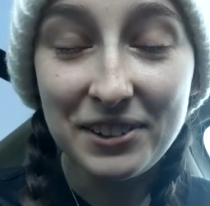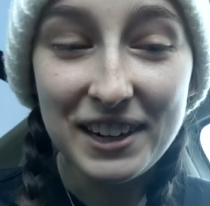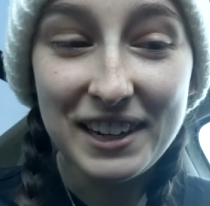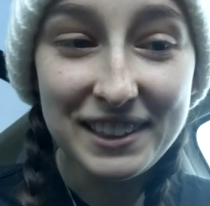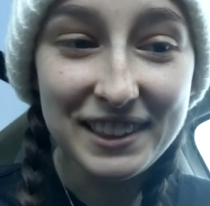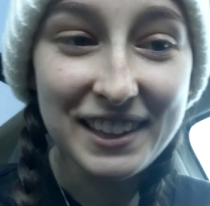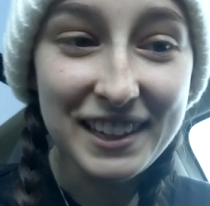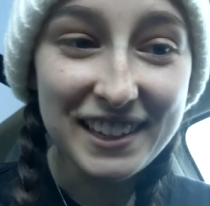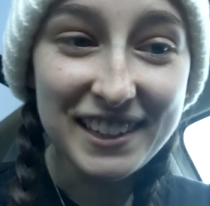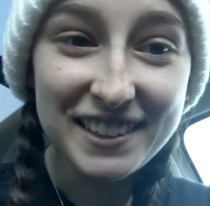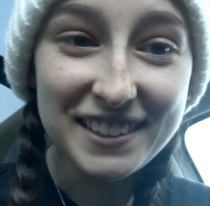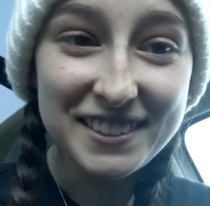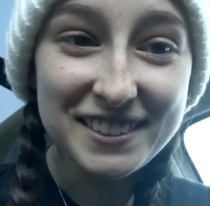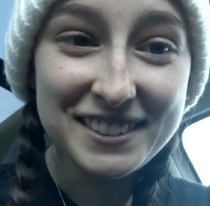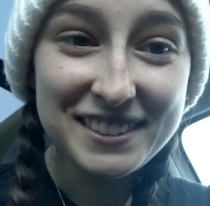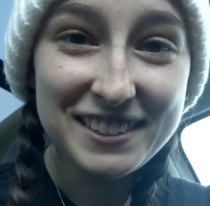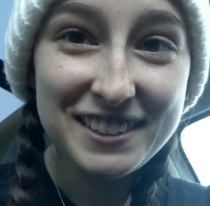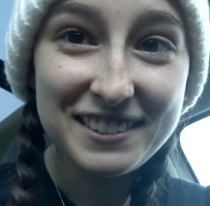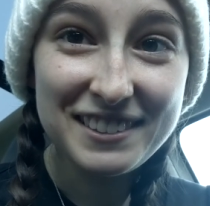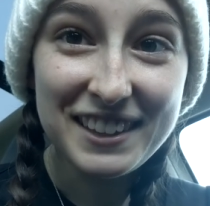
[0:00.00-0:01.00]
great
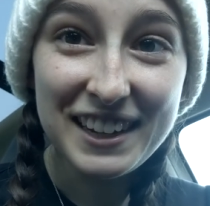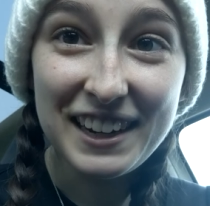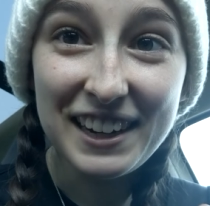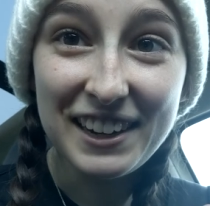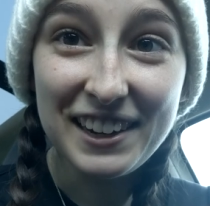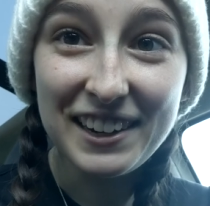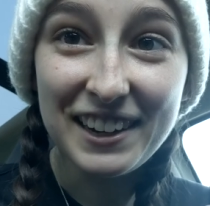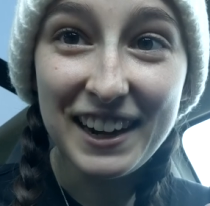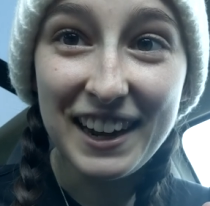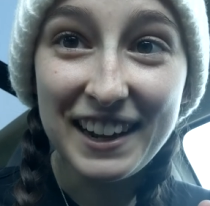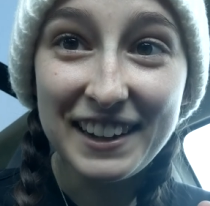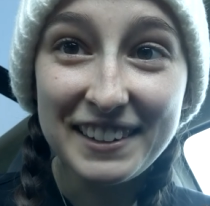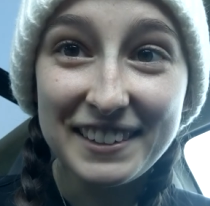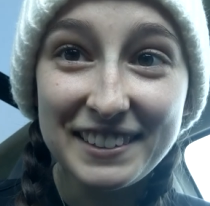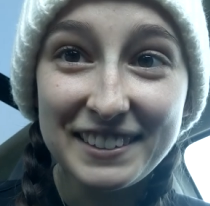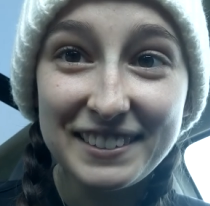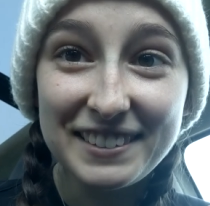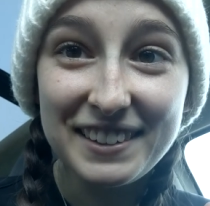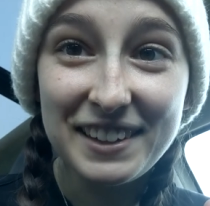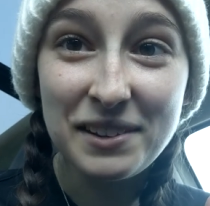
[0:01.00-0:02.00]
things there
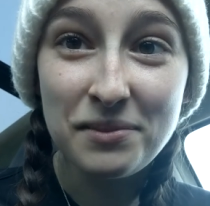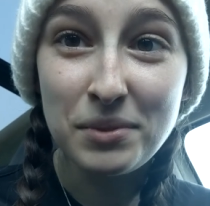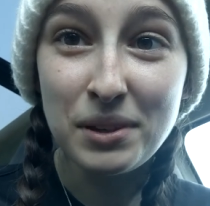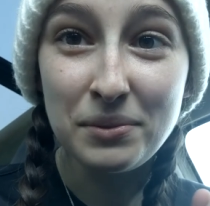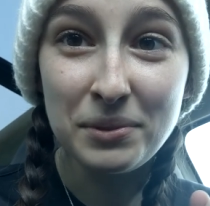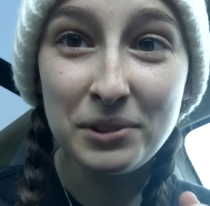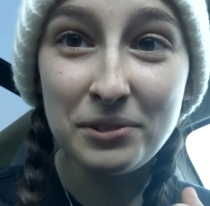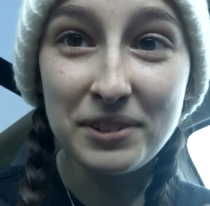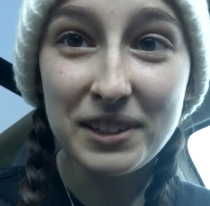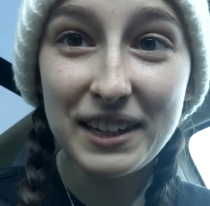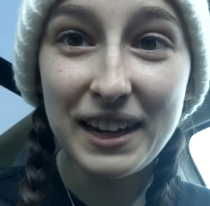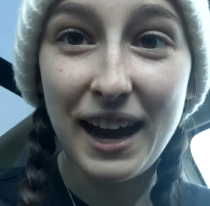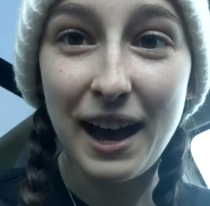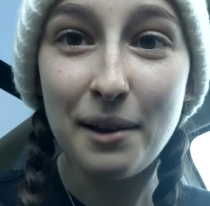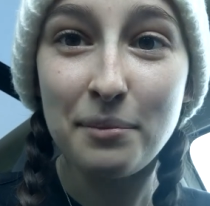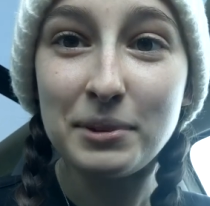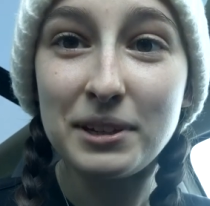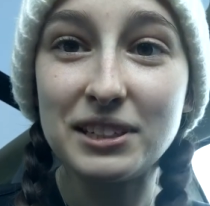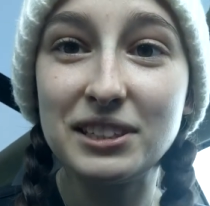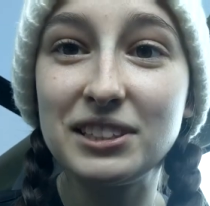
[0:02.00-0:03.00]
and it made me really
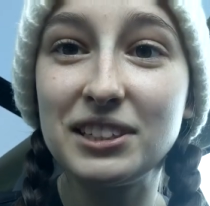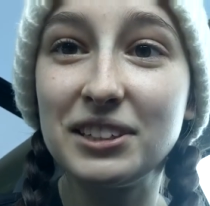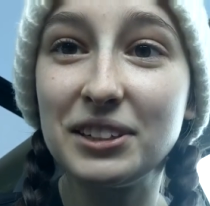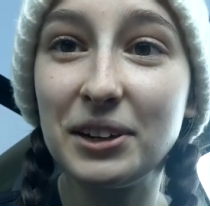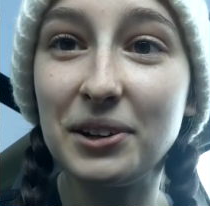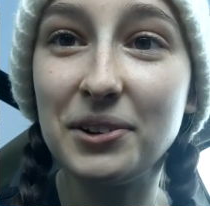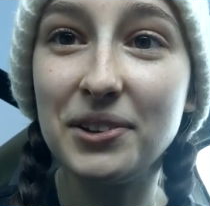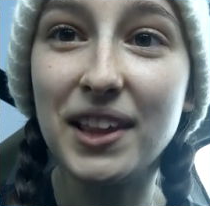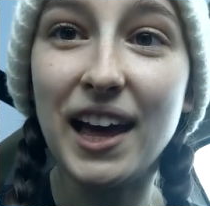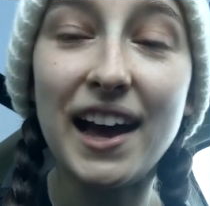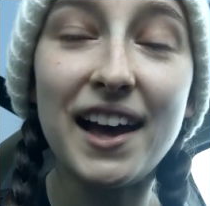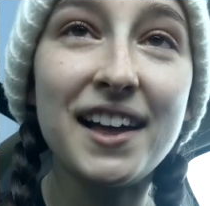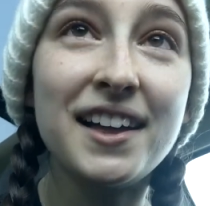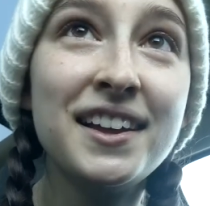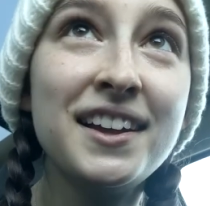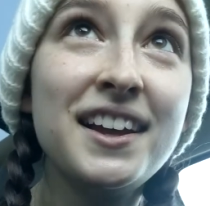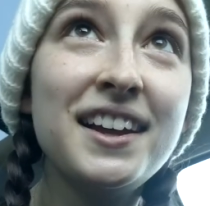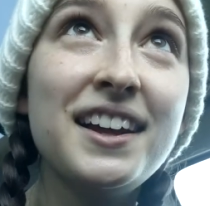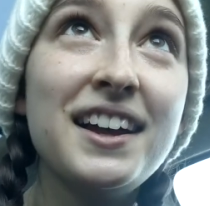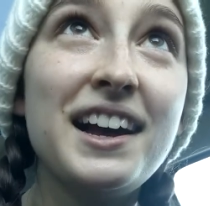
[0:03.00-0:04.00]
happy to know that
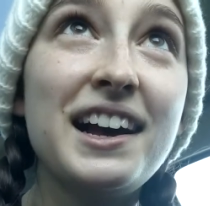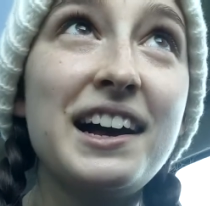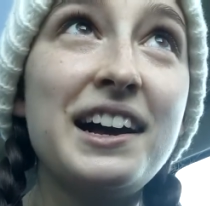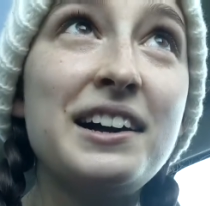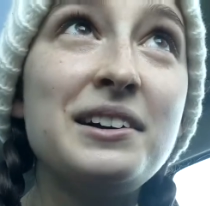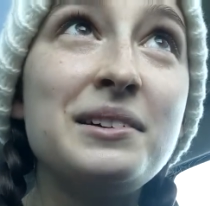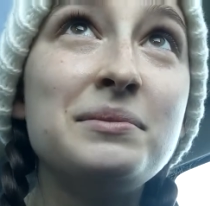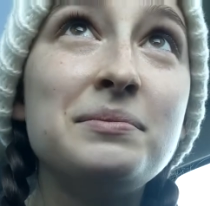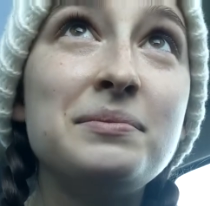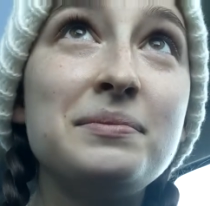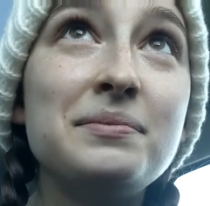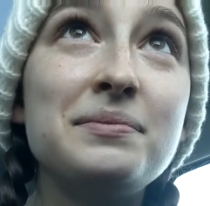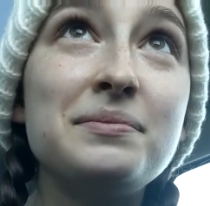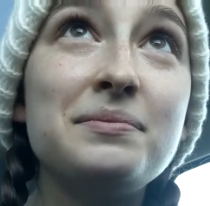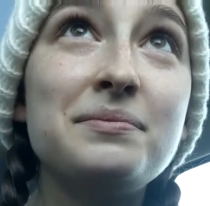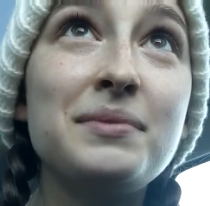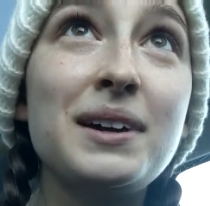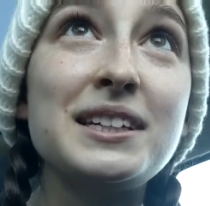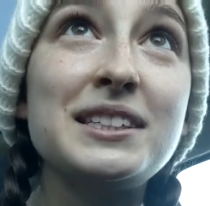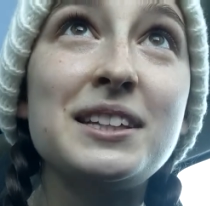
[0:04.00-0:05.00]
um,
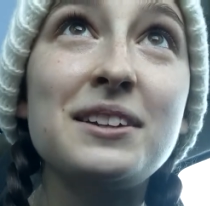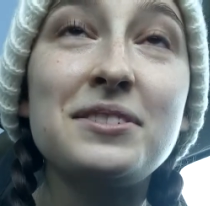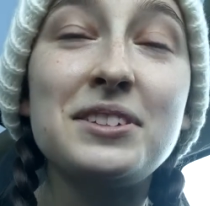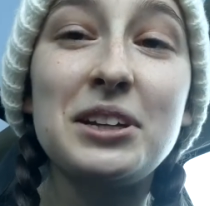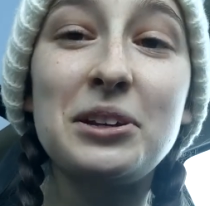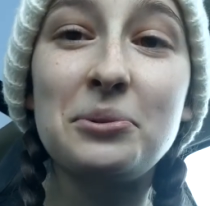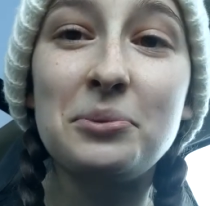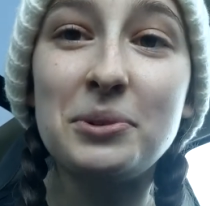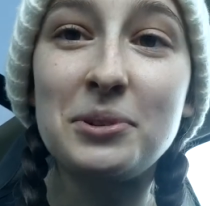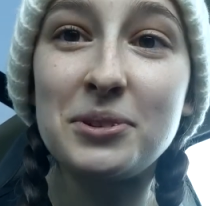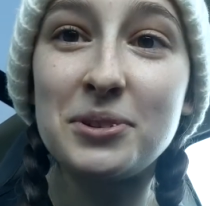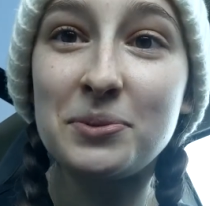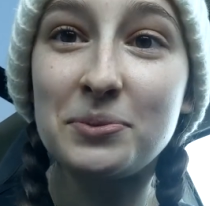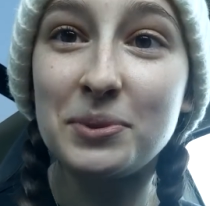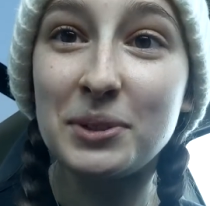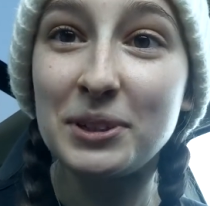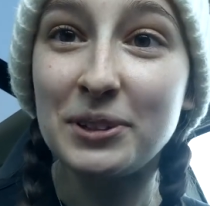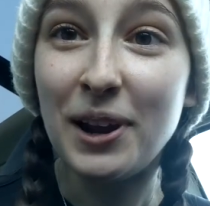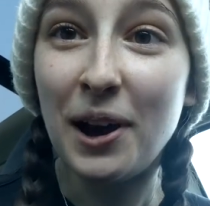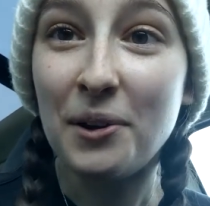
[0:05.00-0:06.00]
my stuffed animals
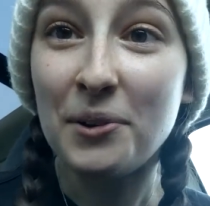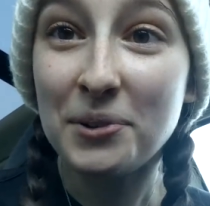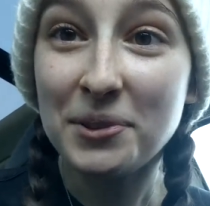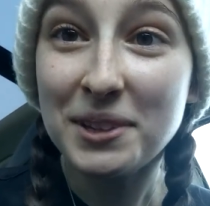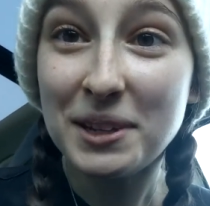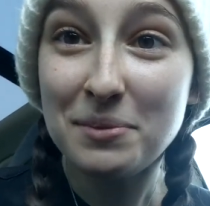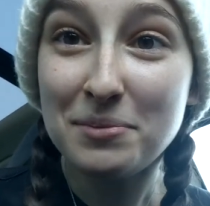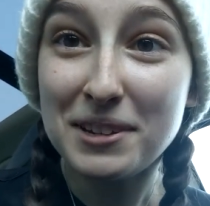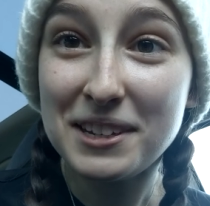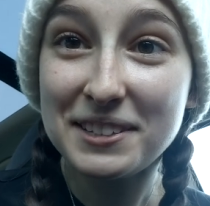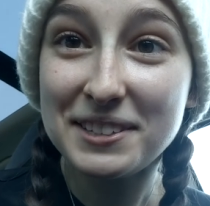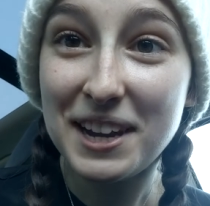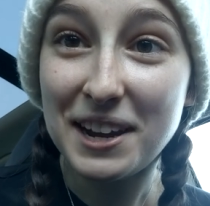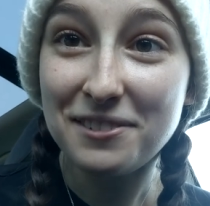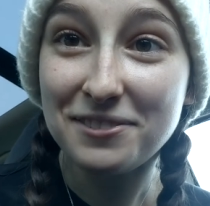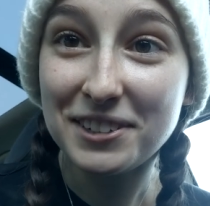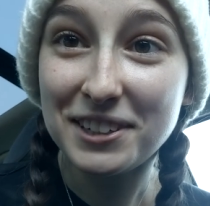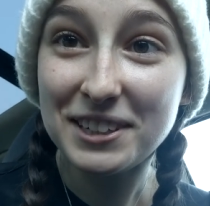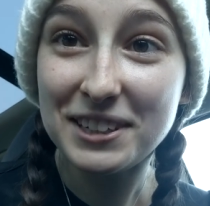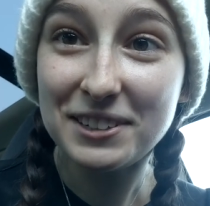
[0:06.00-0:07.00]
were not only being
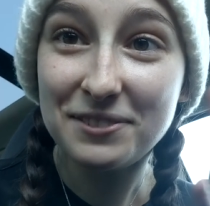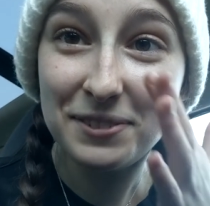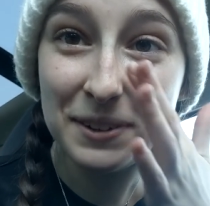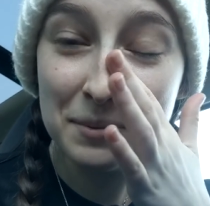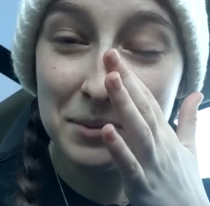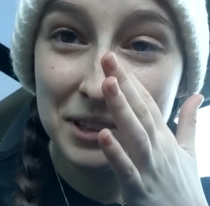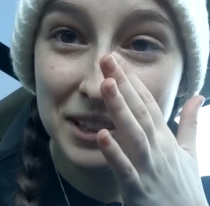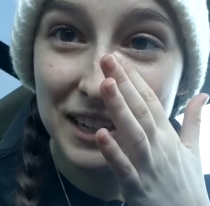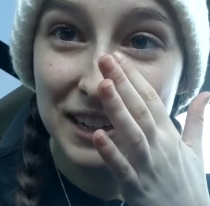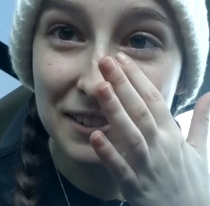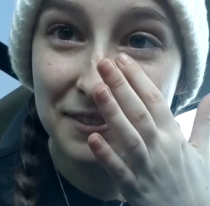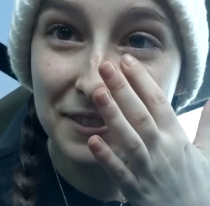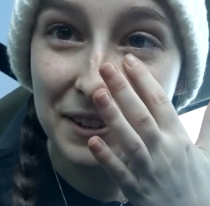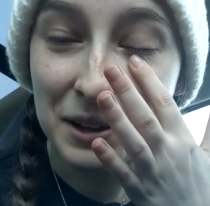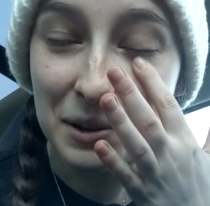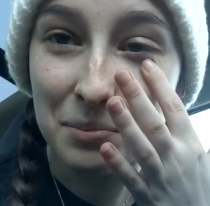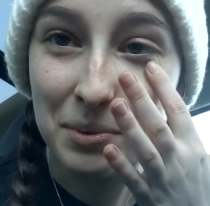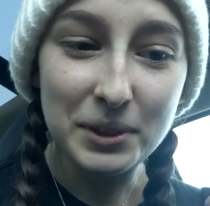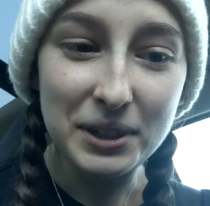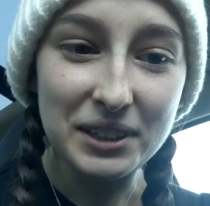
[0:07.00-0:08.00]
diverted from a
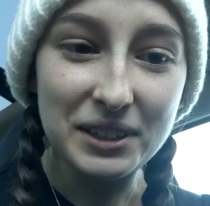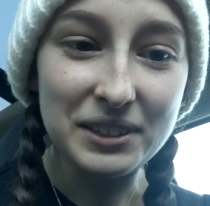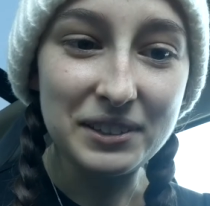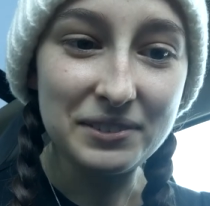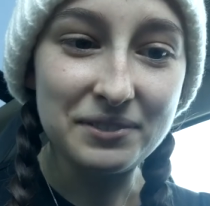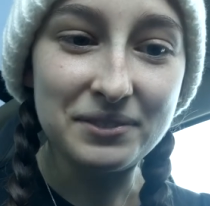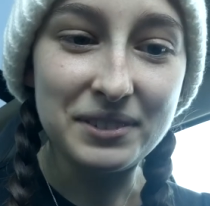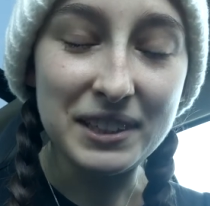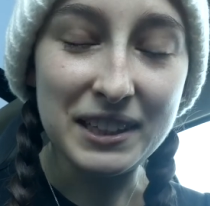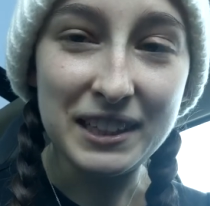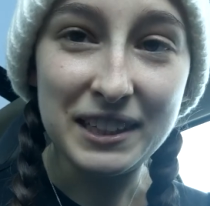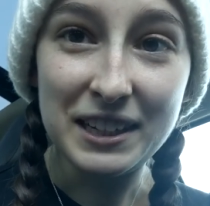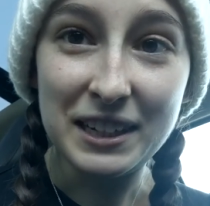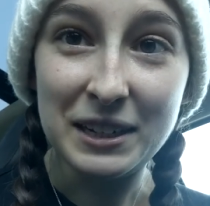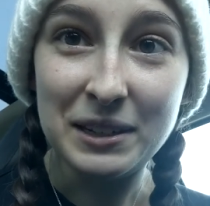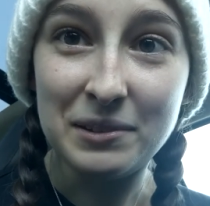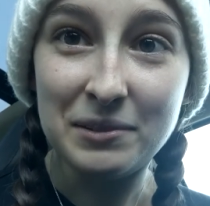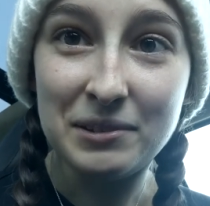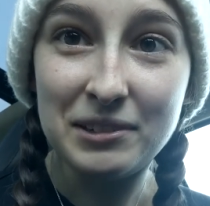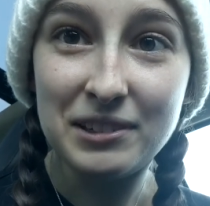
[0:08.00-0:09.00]
landfill, we're really
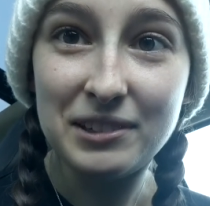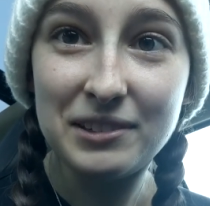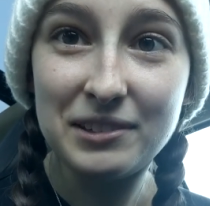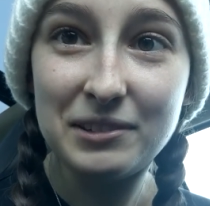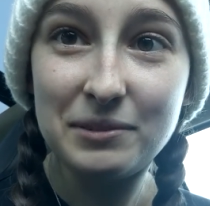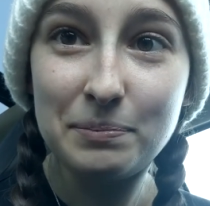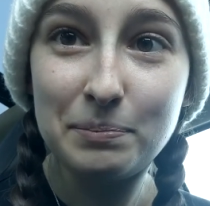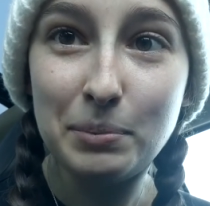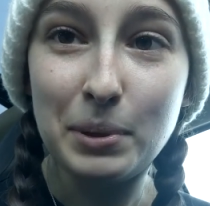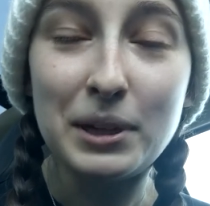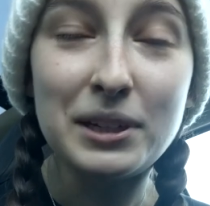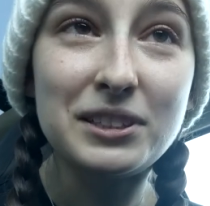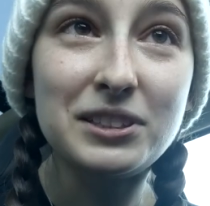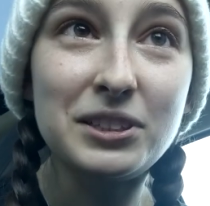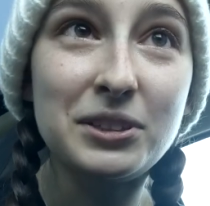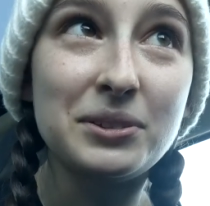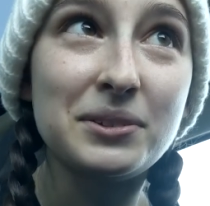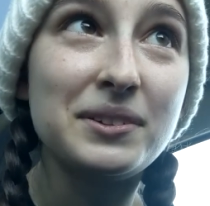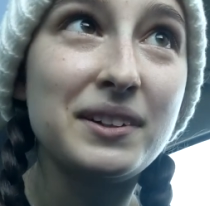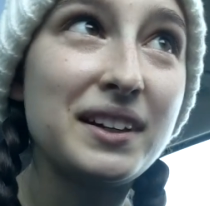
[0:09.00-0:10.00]
getting put
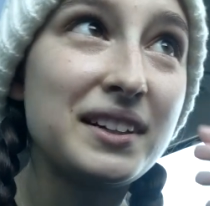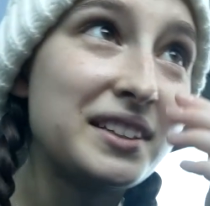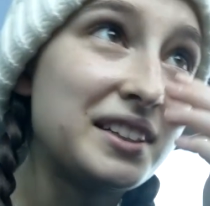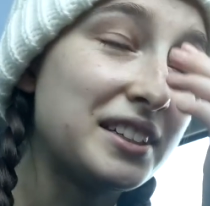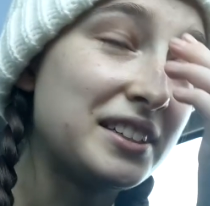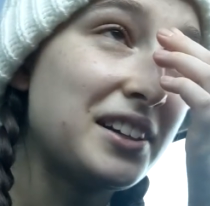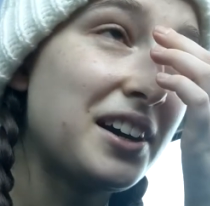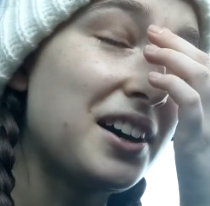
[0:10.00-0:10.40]
to a good